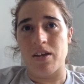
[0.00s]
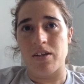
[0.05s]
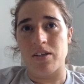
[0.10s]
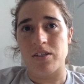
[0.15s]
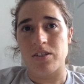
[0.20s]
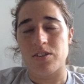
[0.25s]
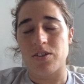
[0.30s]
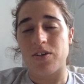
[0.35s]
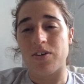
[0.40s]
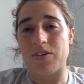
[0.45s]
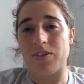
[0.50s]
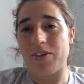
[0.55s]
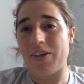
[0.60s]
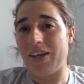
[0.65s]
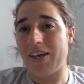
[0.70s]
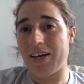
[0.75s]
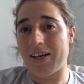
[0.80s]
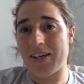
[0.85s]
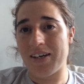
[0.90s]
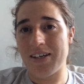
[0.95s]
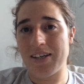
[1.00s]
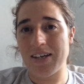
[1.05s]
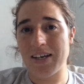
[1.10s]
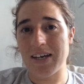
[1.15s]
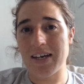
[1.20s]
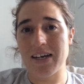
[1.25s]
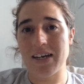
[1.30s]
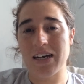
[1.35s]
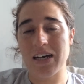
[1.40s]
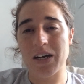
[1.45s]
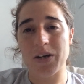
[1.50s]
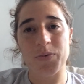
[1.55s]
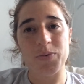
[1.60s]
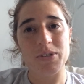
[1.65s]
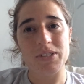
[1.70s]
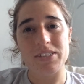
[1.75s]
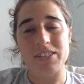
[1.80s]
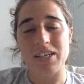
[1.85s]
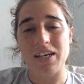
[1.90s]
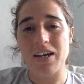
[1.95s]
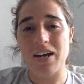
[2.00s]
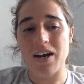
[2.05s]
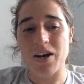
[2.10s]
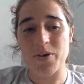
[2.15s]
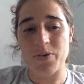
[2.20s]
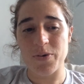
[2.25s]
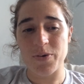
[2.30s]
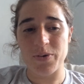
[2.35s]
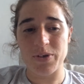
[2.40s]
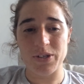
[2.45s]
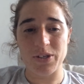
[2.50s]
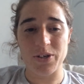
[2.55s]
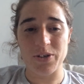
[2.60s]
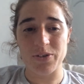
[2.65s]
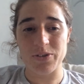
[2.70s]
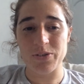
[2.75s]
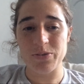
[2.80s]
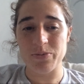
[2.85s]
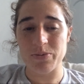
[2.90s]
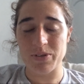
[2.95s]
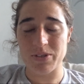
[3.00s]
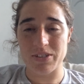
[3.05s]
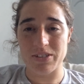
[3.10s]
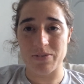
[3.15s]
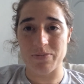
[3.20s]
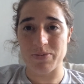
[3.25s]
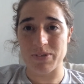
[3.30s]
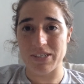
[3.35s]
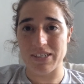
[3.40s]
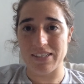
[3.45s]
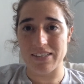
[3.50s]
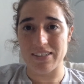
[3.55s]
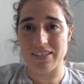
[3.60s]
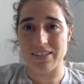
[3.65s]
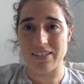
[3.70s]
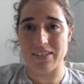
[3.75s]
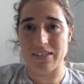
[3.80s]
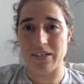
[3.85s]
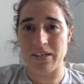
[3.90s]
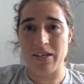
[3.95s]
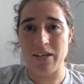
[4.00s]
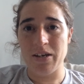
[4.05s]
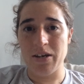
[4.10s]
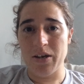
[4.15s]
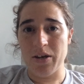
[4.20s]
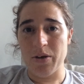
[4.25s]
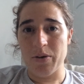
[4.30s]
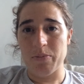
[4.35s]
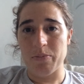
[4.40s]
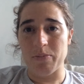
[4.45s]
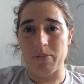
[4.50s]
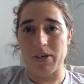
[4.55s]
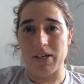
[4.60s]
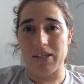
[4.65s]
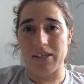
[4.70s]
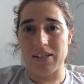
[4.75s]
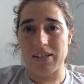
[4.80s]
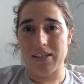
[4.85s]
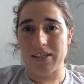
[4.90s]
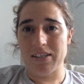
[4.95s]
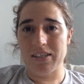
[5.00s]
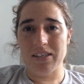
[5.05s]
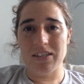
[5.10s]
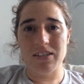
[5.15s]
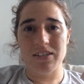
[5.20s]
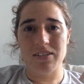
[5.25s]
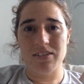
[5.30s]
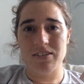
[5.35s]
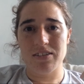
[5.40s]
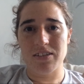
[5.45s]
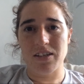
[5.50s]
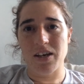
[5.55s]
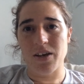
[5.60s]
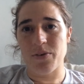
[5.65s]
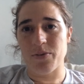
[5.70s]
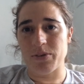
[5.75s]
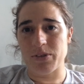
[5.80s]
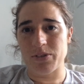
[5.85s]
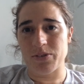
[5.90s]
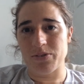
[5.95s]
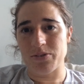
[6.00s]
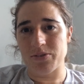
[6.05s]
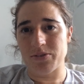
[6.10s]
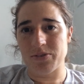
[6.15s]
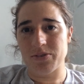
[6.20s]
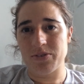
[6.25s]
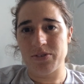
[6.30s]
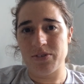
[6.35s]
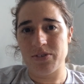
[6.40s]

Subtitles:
So yeah, I will see how it goes because I'm really tired, but at least I want to